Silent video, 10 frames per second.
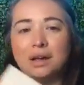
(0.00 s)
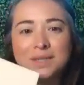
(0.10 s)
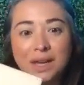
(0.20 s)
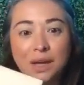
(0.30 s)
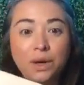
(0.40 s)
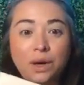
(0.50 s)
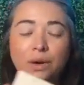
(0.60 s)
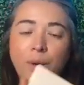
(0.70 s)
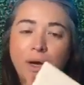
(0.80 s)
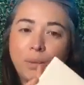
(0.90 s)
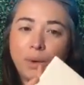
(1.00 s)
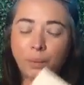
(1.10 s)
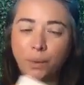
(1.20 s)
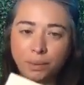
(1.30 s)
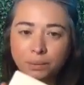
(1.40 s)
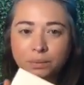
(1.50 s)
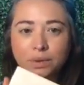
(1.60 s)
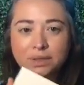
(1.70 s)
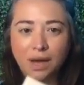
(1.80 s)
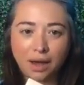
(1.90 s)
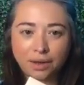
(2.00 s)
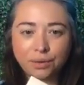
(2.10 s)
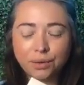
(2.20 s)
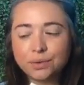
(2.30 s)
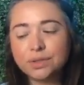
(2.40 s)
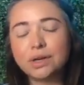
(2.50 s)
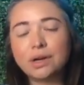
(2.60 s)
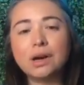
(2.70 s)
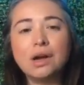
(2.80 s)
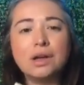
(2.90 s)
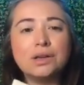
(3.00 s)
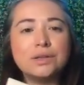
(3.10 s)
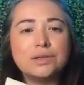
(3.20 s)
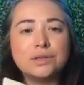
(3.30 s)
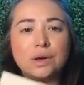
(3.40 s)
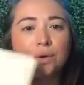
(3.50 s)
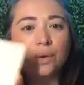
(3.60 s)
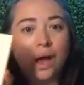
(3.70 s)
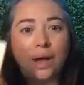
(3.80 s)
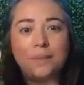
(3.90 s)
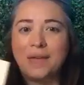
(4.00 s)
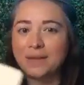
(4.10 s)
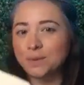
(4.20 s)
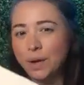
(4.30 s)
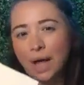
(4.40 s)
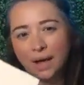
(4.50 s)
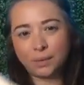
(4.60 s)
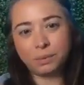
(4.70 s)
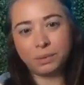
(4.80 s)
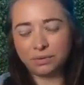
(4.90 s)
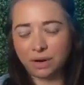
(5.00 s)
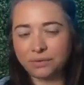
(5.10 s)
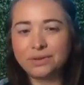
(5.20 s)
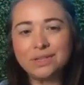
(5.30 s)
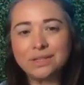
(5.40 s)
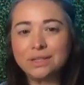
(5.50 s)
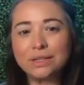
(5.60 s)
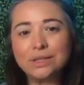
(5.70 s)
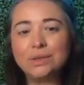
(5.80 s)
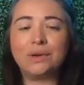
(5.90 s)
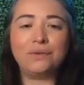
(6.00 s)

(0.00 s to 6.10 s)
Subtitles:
Today we are working with one tile coaster, so that's what I will be referencing to.